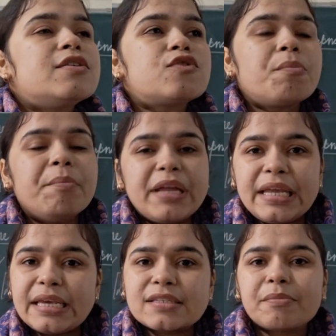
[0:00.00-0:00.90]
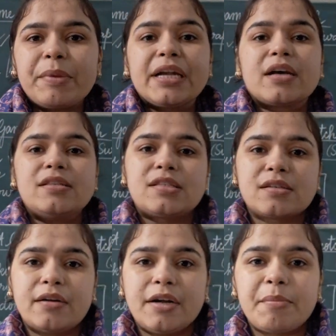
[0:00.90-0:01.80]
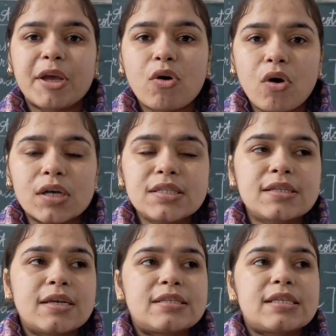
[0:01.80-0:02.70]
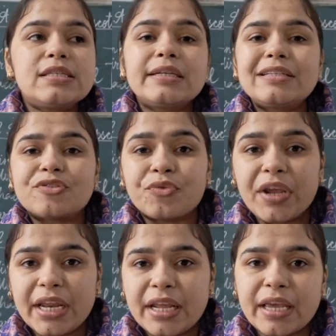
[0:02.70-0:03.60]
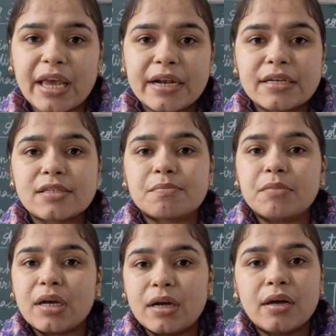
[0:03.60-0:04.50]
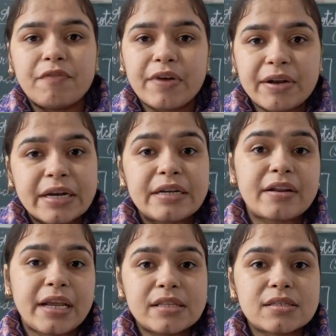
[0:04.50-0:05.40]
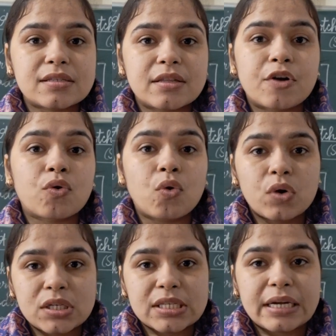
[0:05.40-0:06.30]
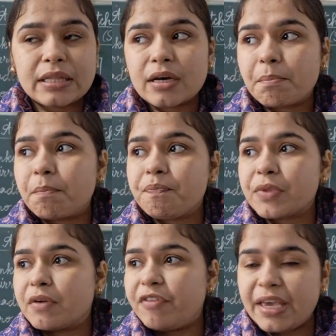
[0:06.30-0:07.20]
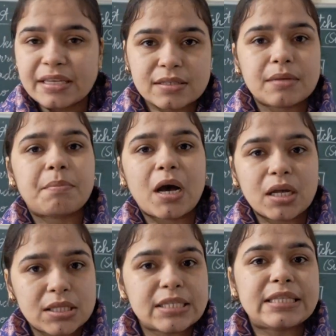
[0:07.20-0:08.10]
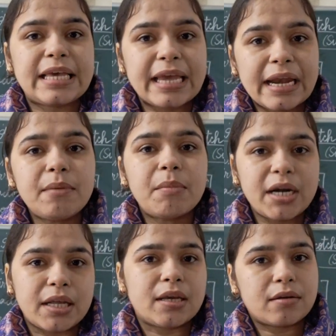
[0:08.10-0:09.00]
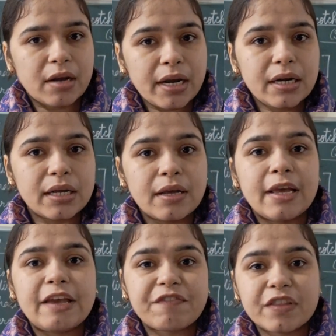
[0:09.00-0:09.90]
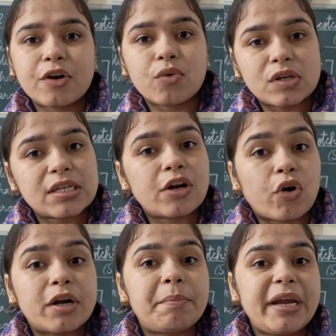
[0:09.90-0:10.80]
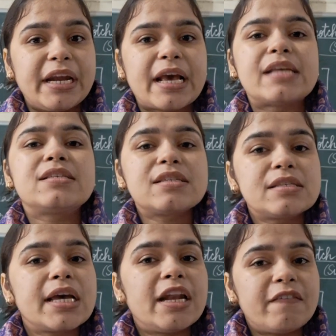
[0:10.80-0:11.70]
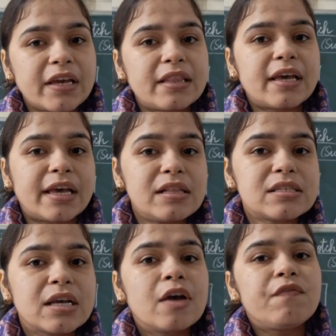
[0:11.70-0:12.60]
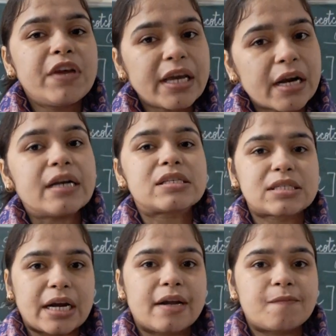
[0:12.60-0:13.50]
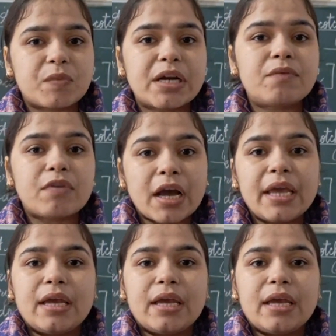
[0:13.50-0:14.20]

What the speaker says: So Miri is a bit concerned because since it's raining and it's when it rains, the roads and the ways, the paths, they get muddy, right? If the roads are not made, and since they are living in the hills, we can understand that why